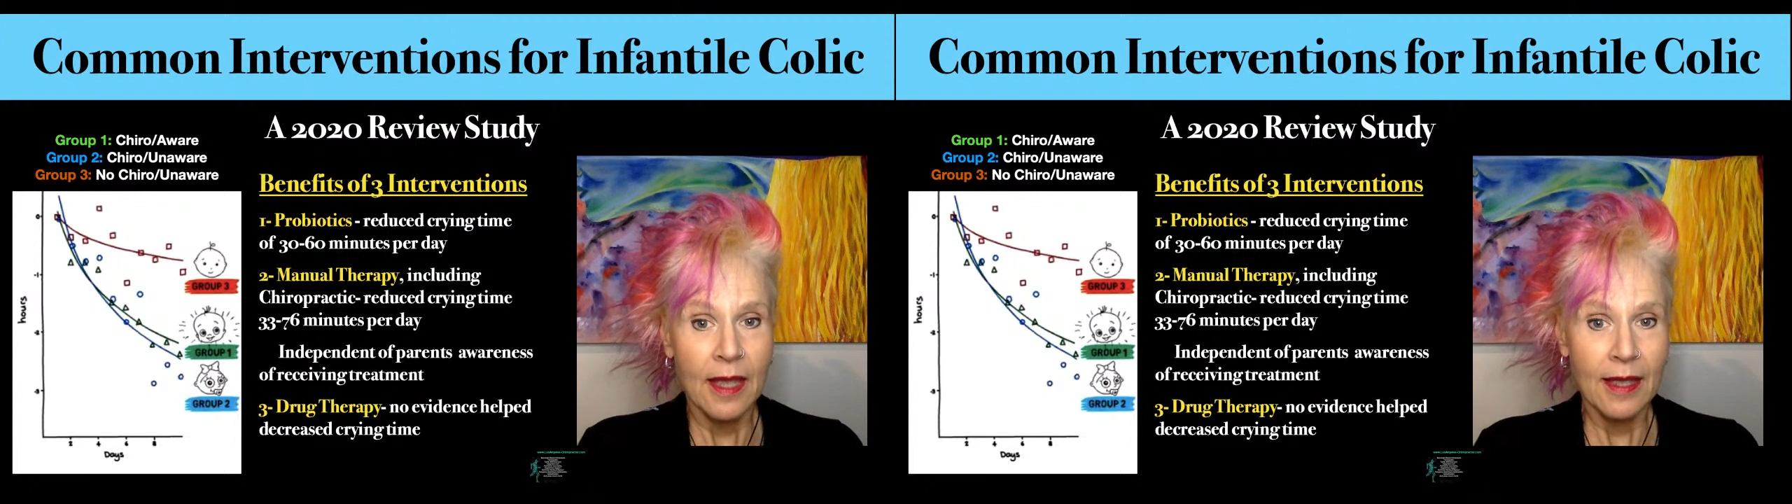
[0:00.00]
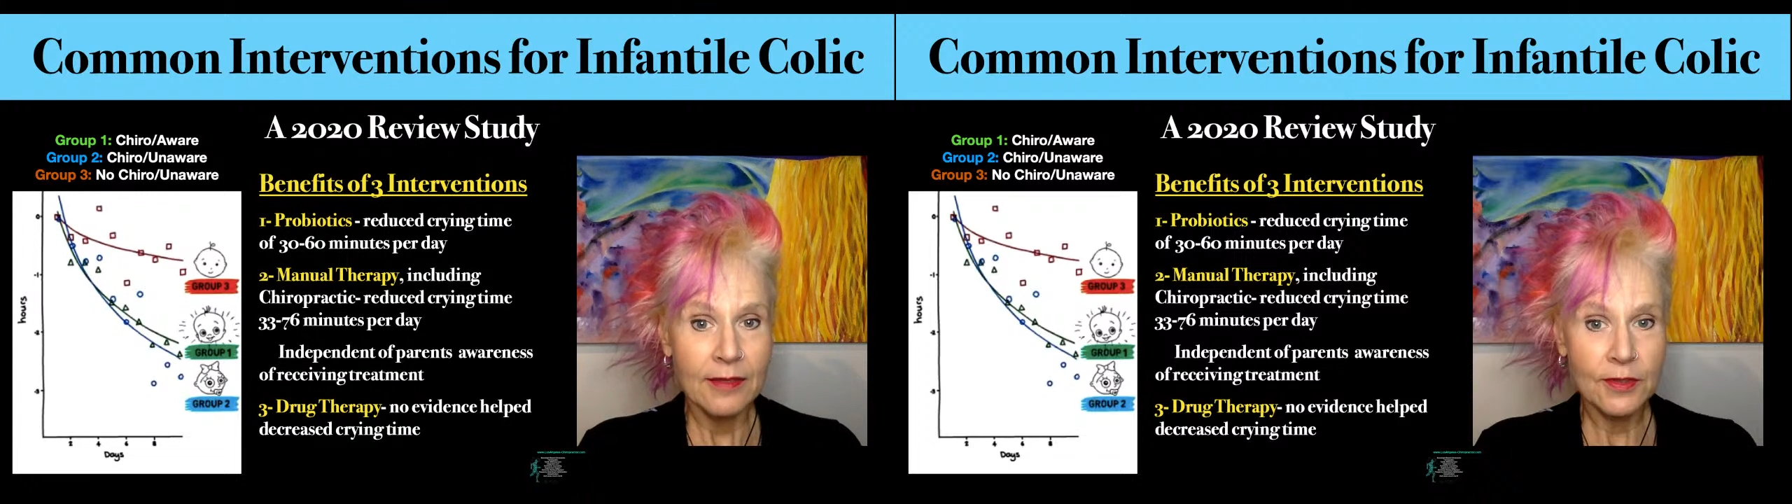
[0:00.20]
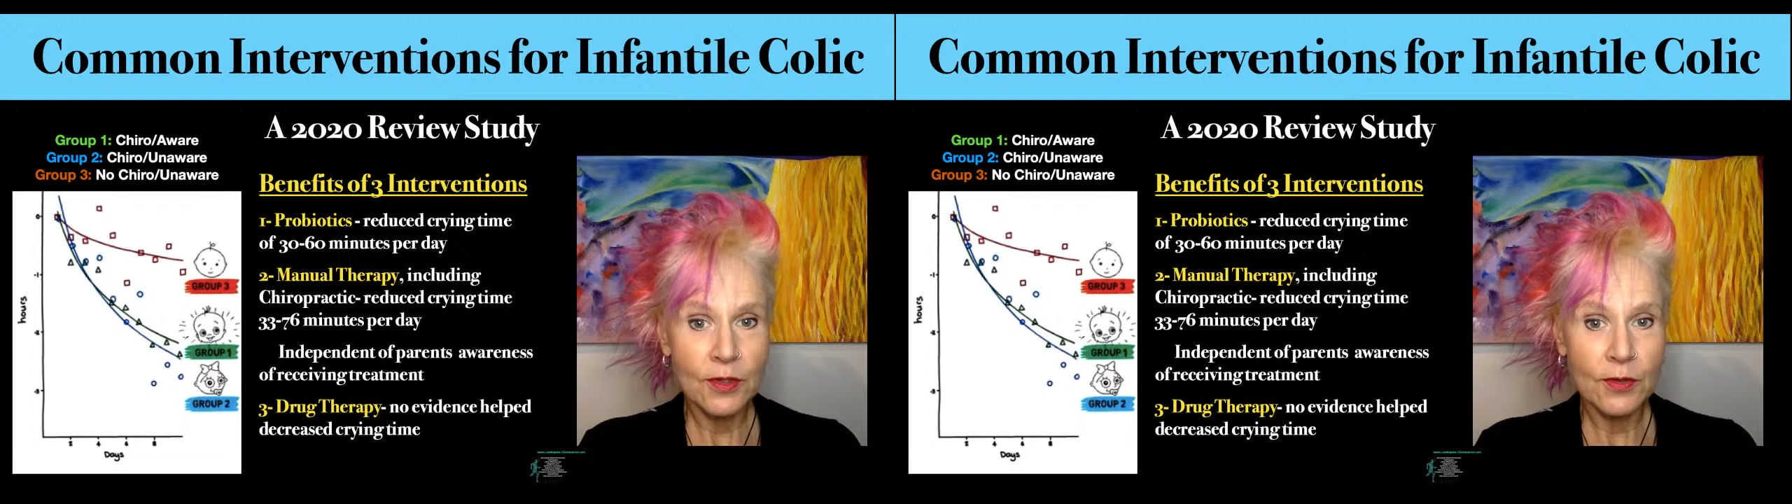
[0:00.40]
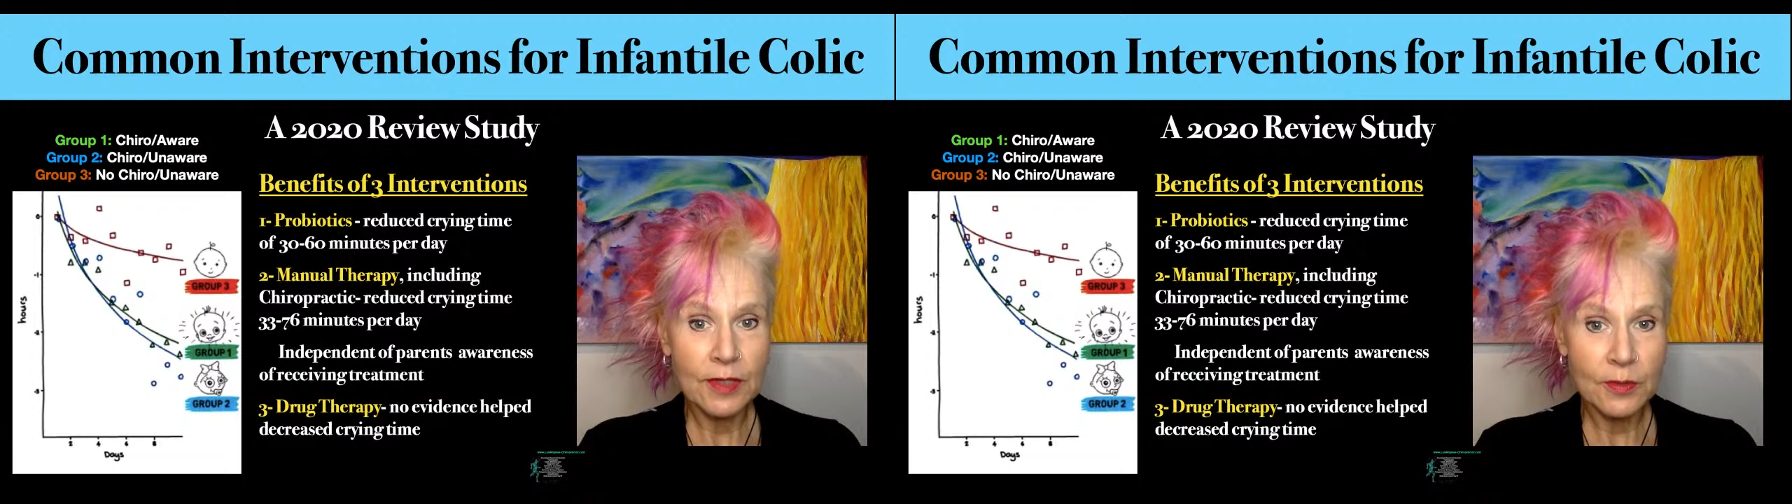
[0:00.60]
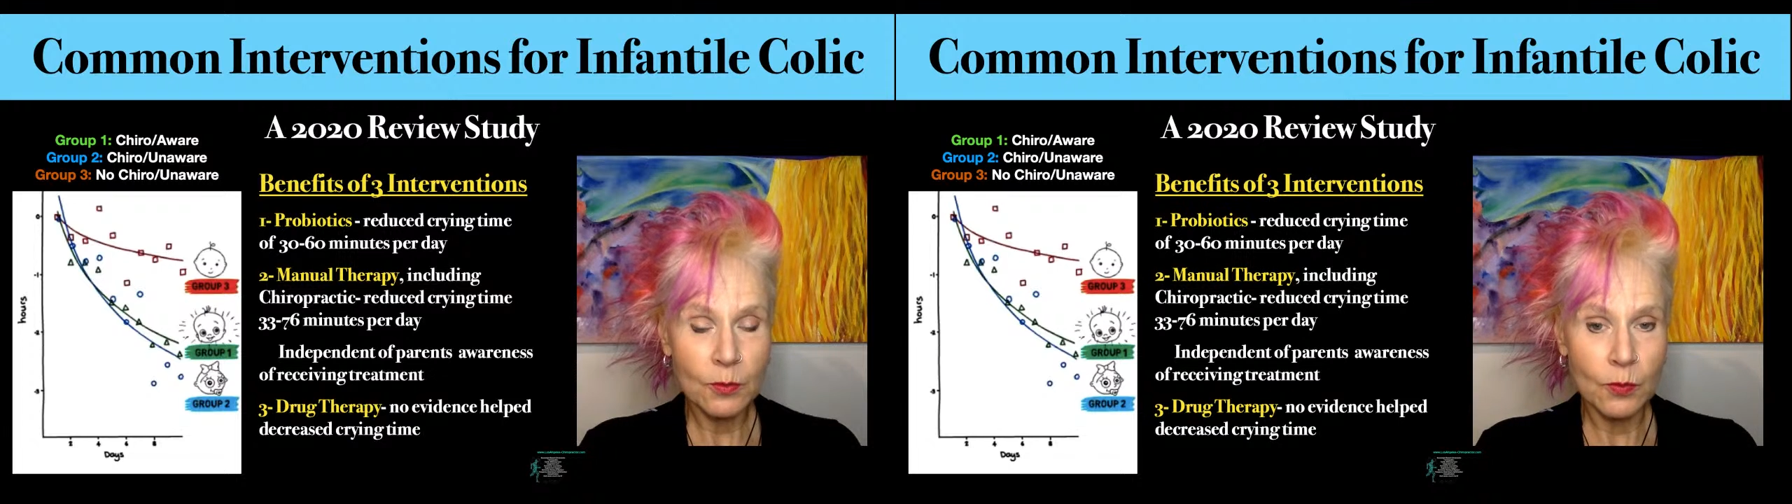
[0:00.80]
And so
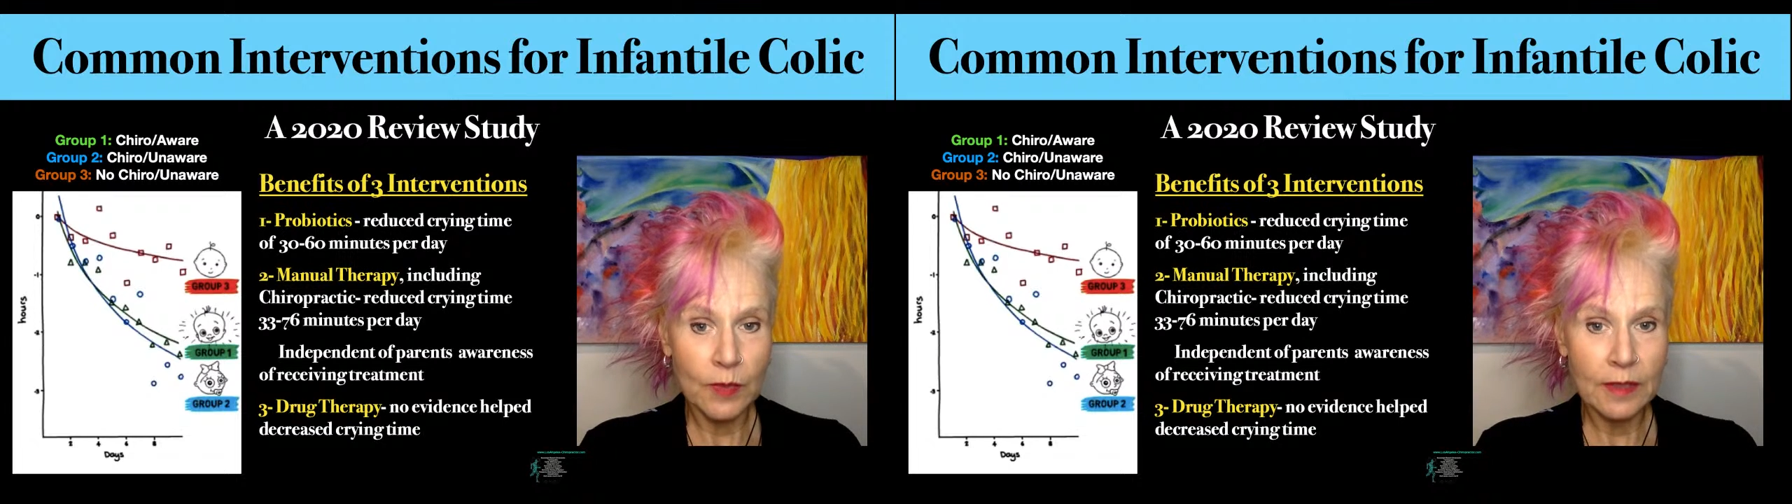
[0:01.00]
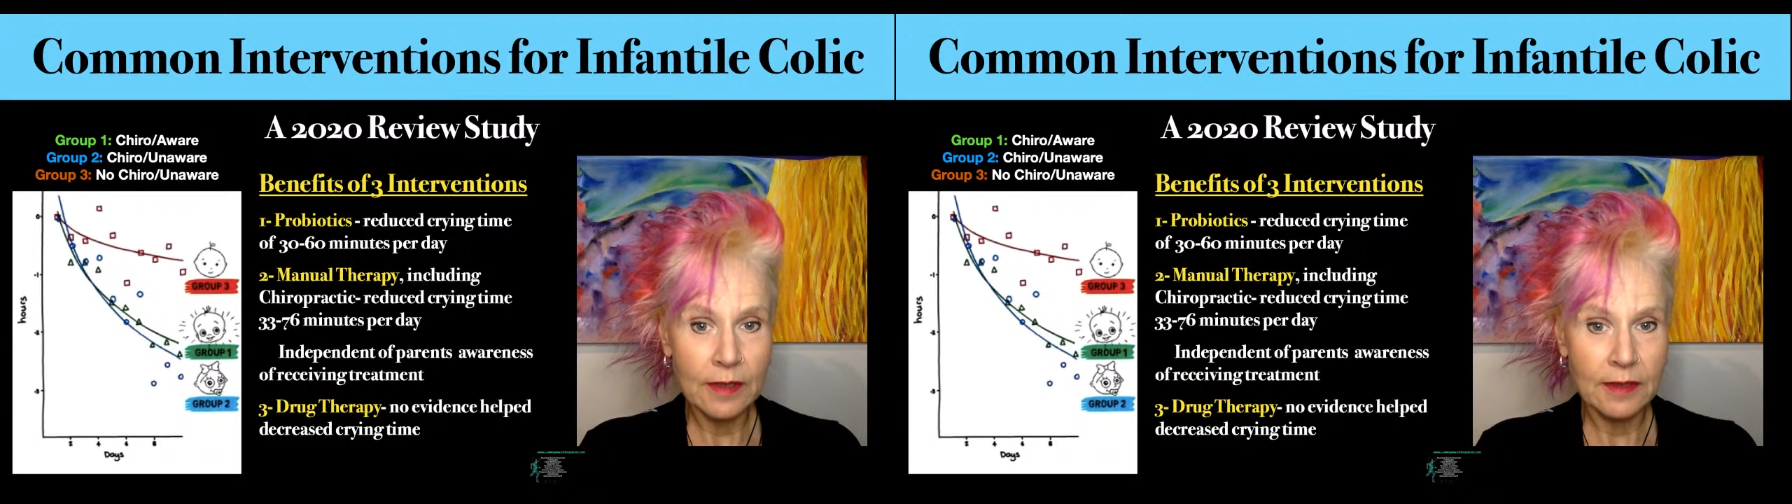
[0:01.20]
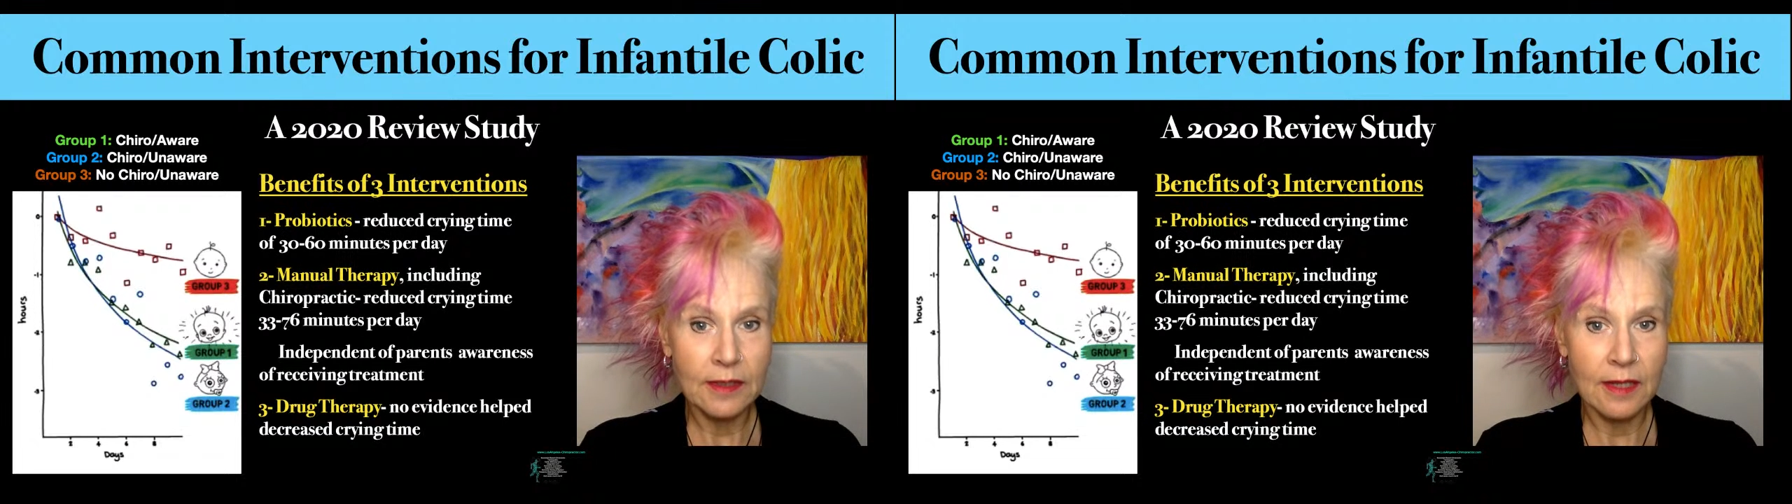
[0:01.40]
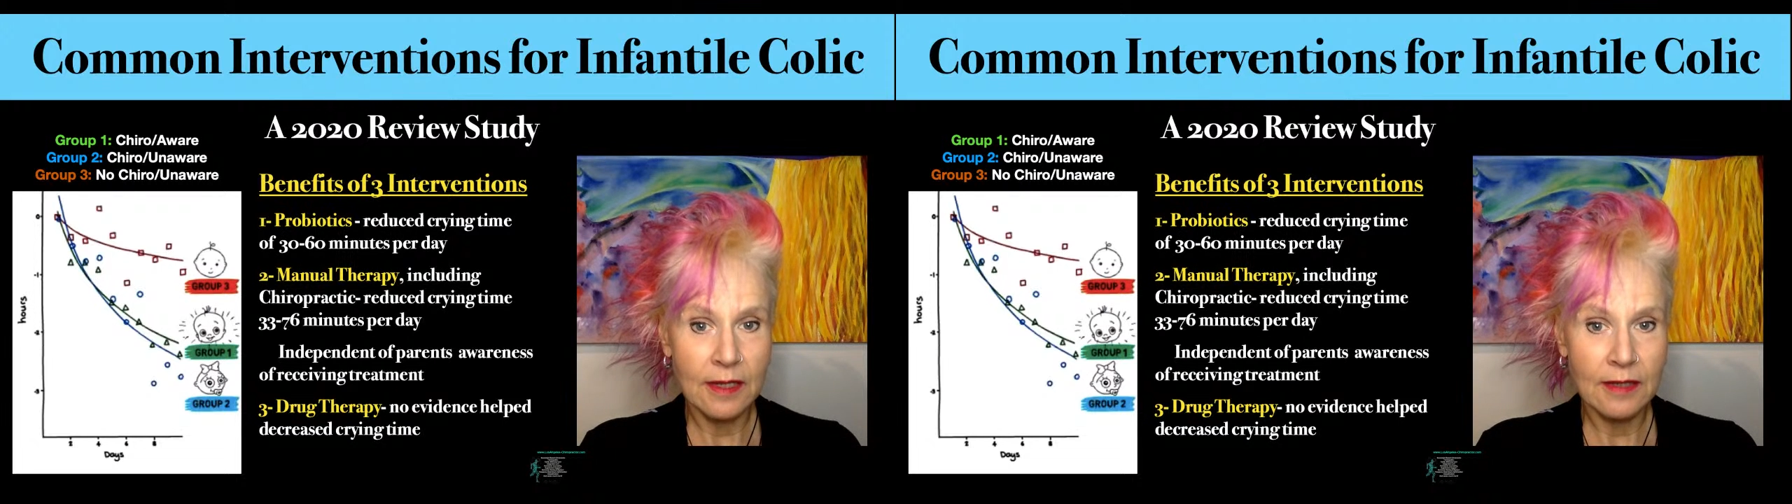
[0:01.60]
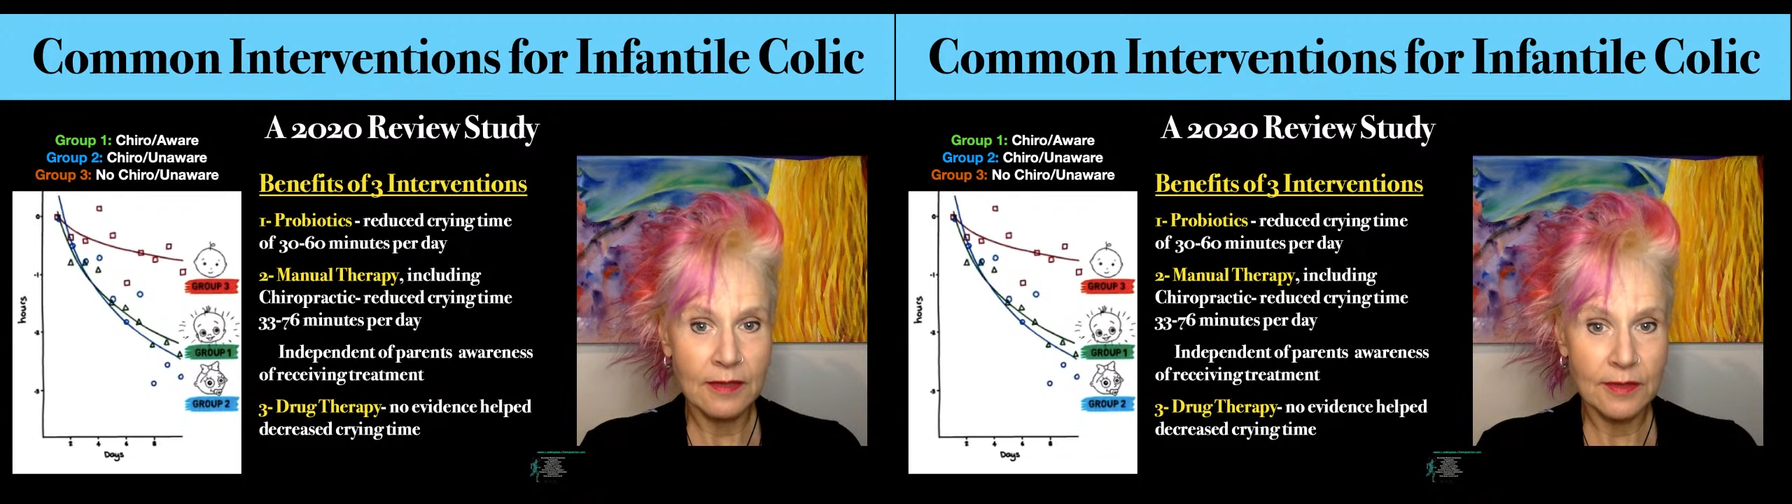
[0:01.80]
this really
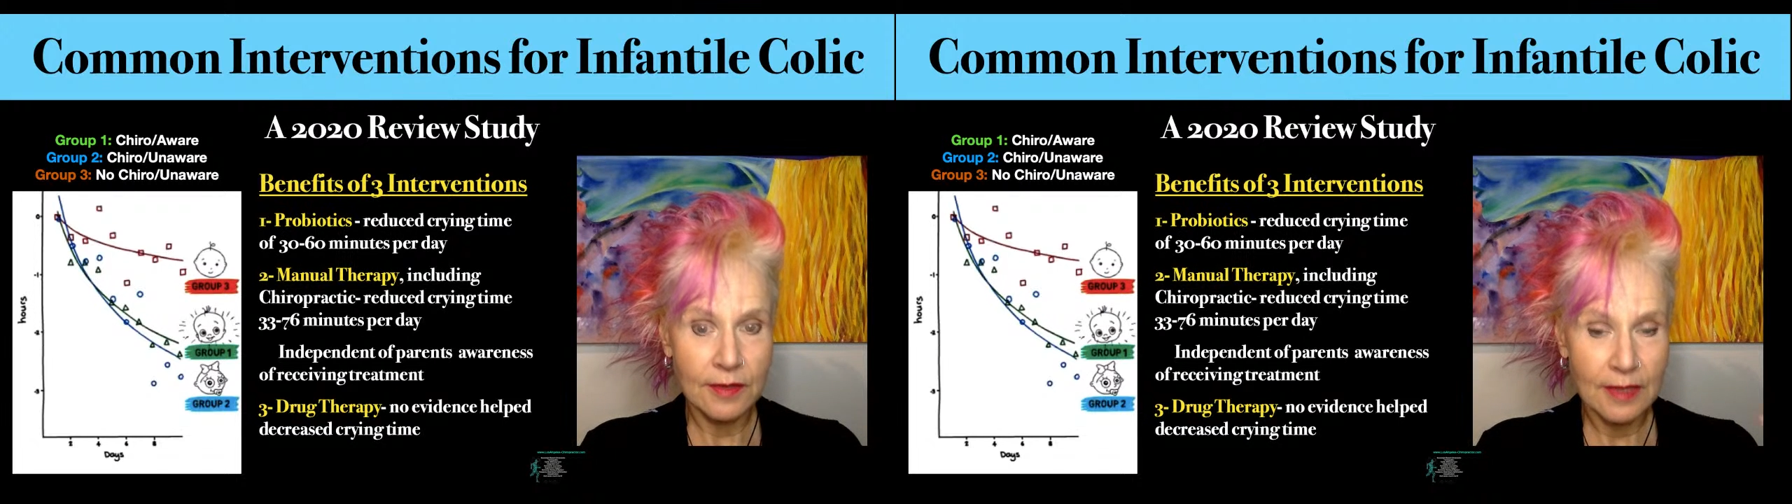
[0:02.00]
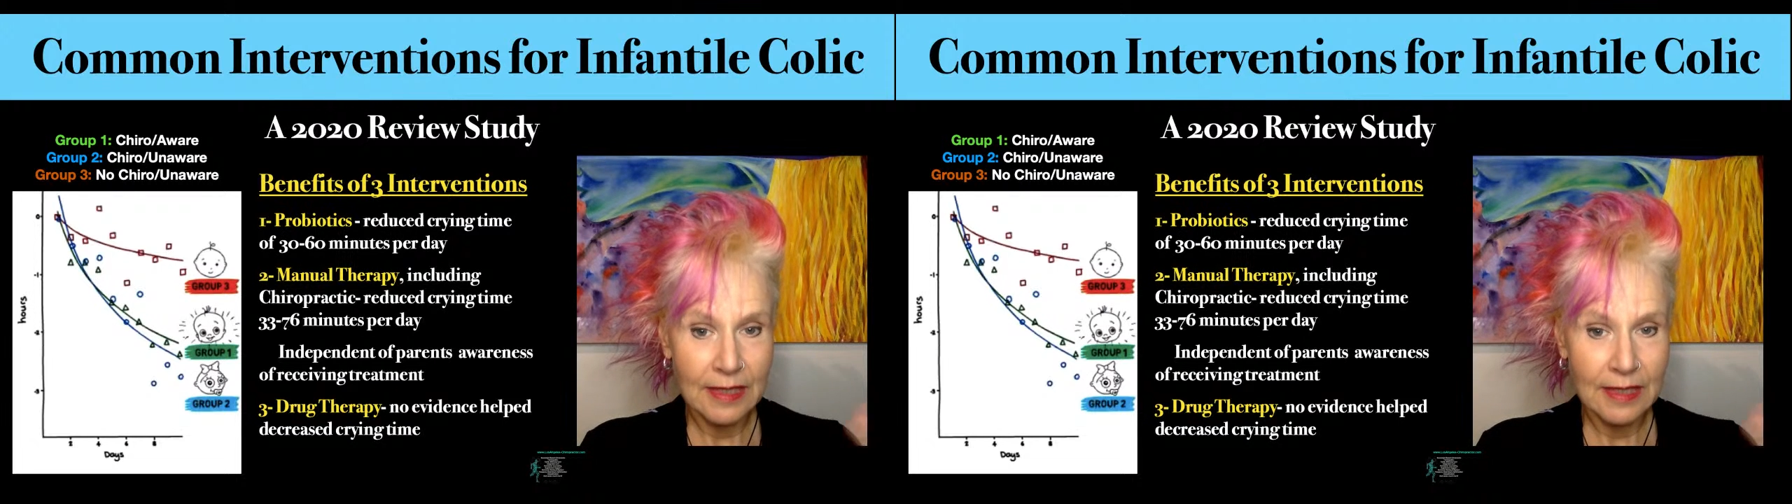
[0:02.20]
does